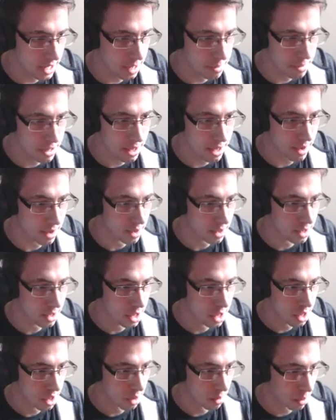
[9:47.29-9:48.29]
do you get me there?
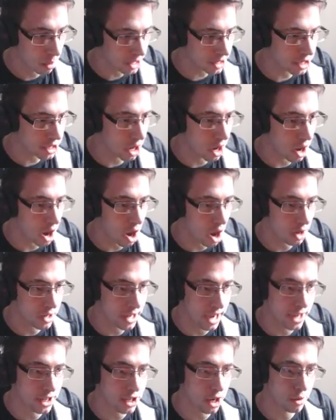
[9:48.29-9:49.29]
What the? Oh,
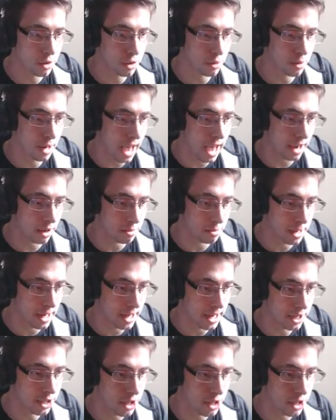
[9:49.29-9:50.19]
okay, don't you lag on me.